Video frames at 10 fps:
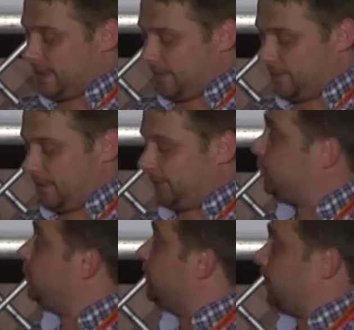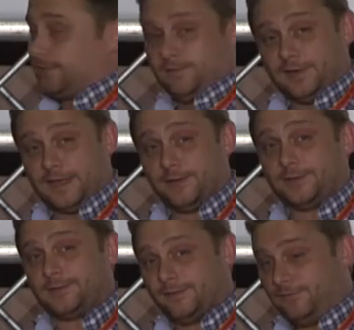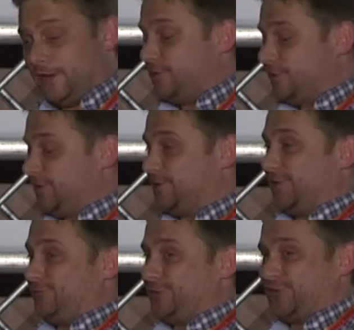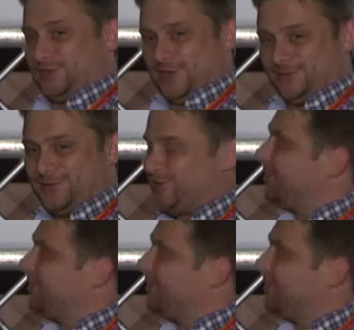my students have to fill out very detailed risk assessments